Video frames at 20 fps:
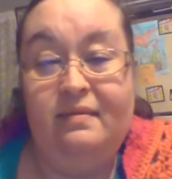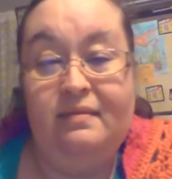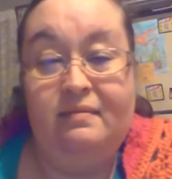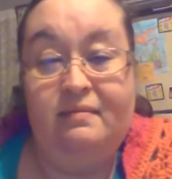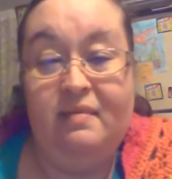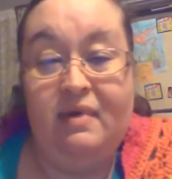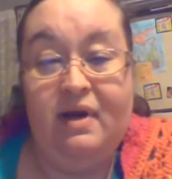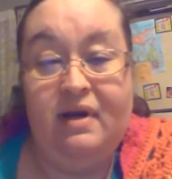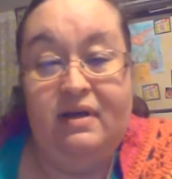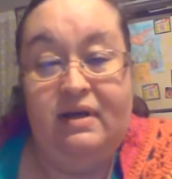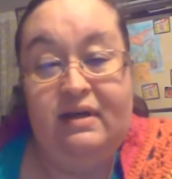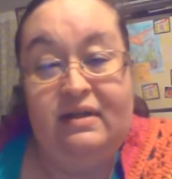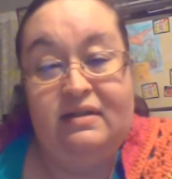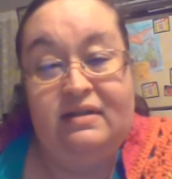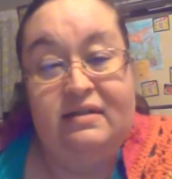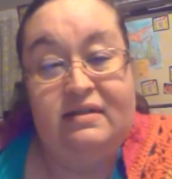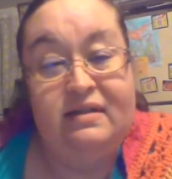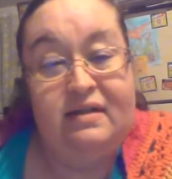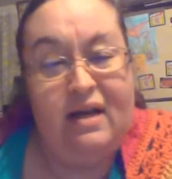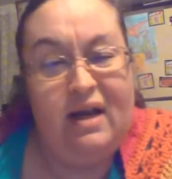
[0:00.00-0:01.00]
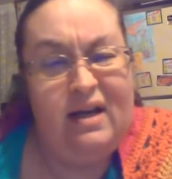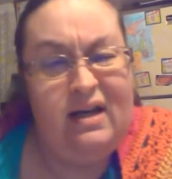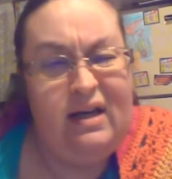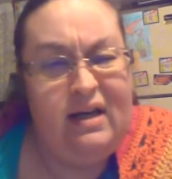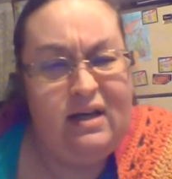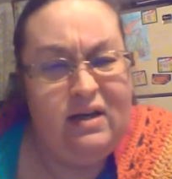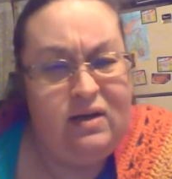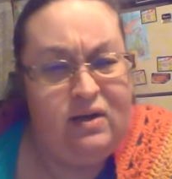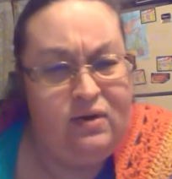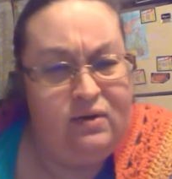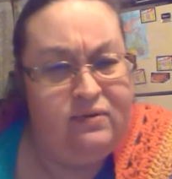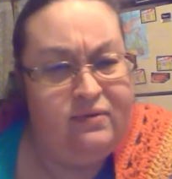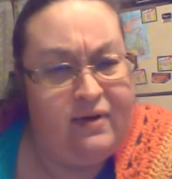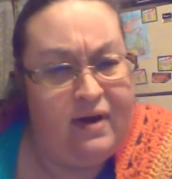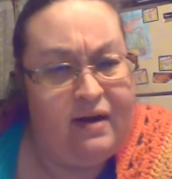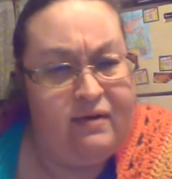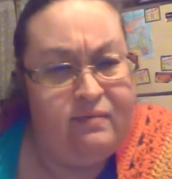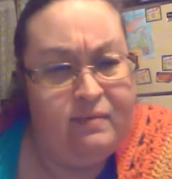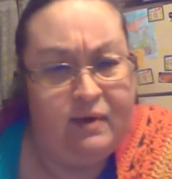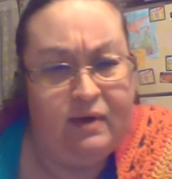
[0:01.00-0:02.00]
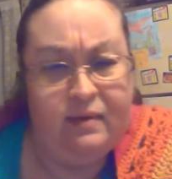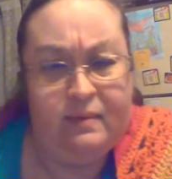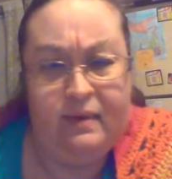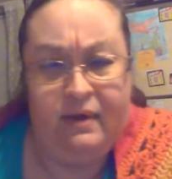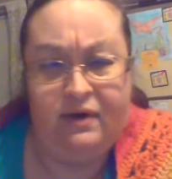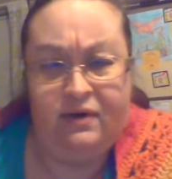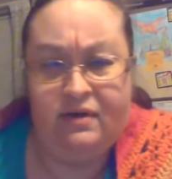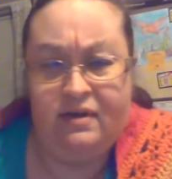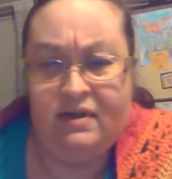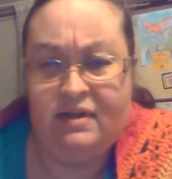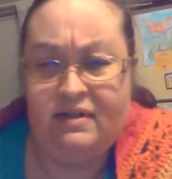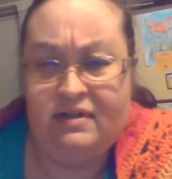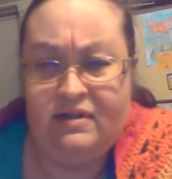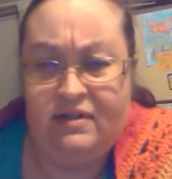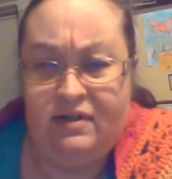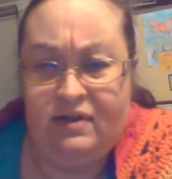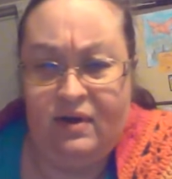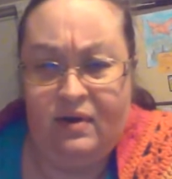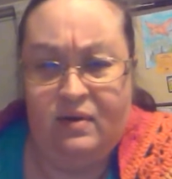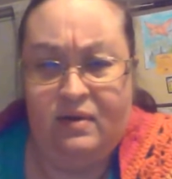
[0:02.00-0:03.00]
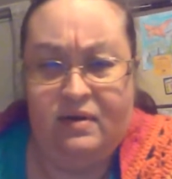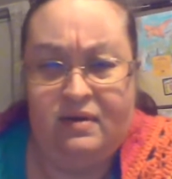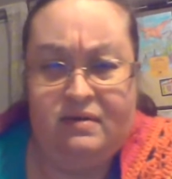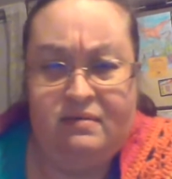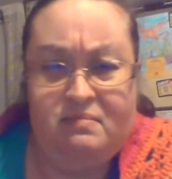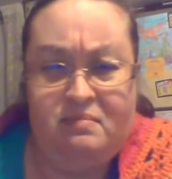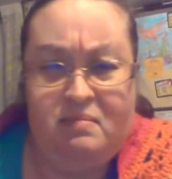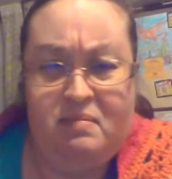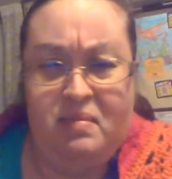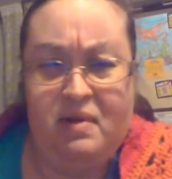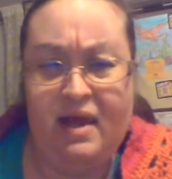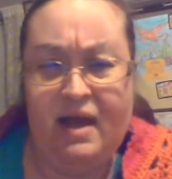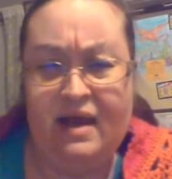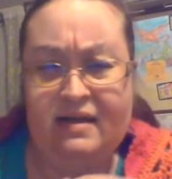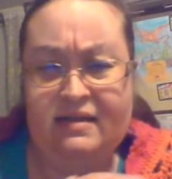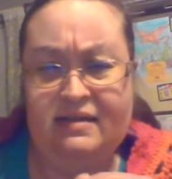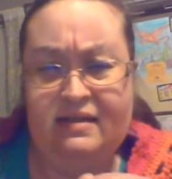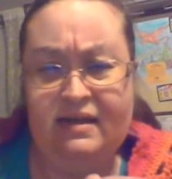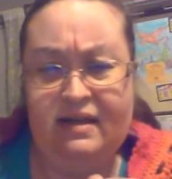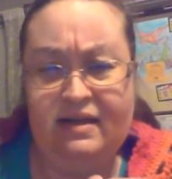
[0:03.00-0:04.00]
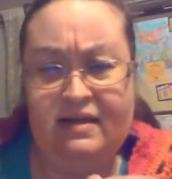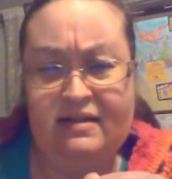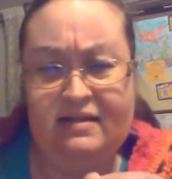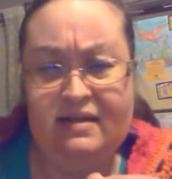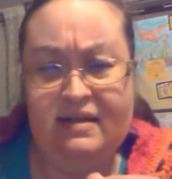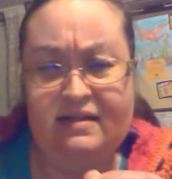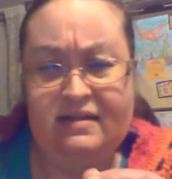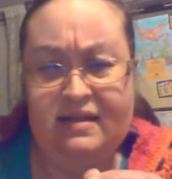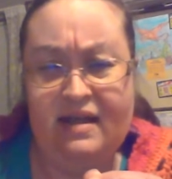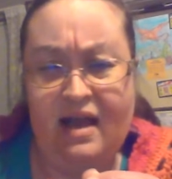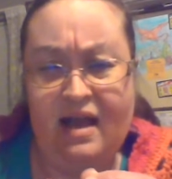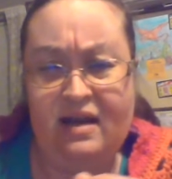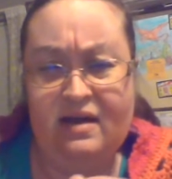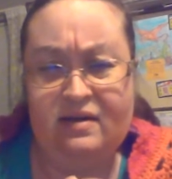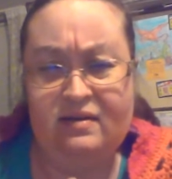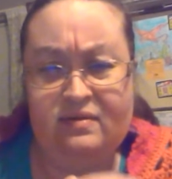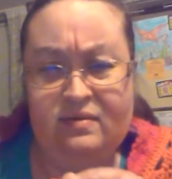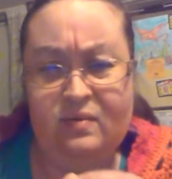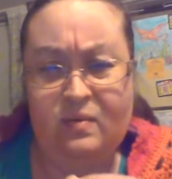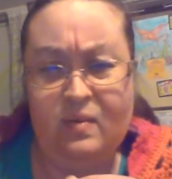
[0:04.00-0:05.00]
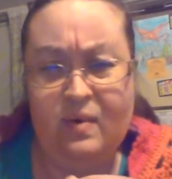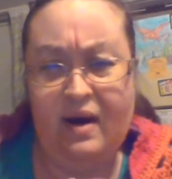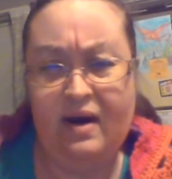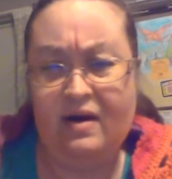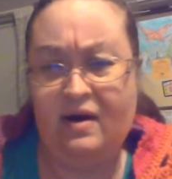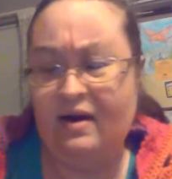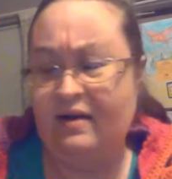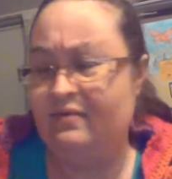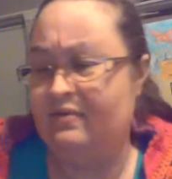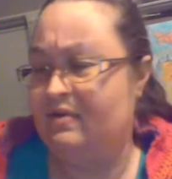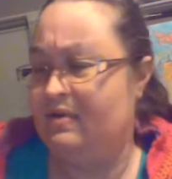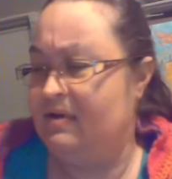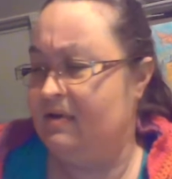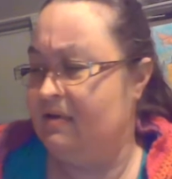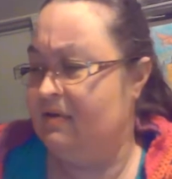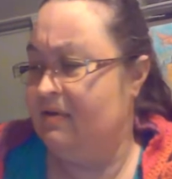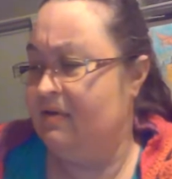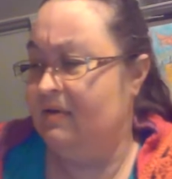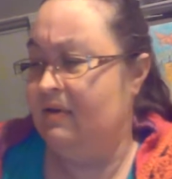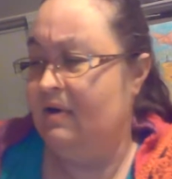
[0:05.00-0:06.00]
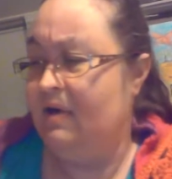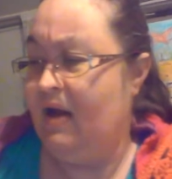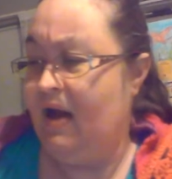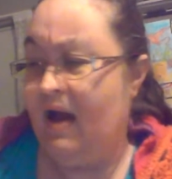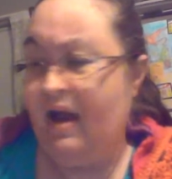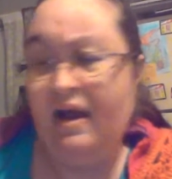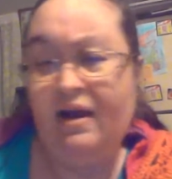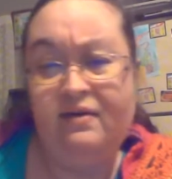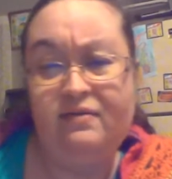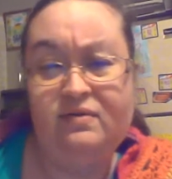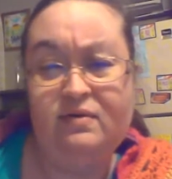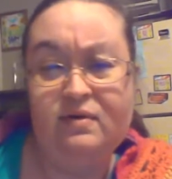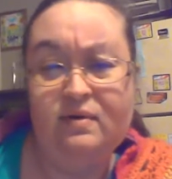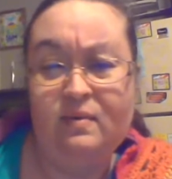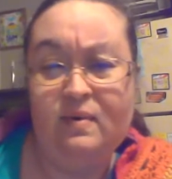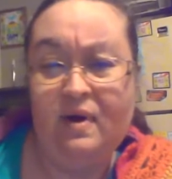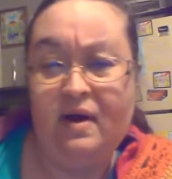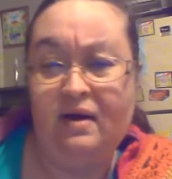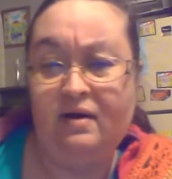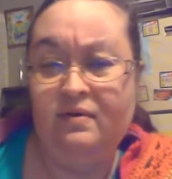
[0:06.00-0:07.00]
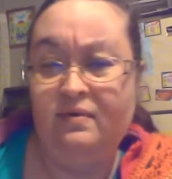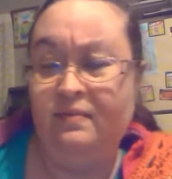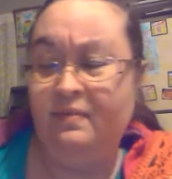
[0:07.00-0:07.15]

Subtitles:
But I need a new 5mm because, you know, the plastic does kind of wear after a while.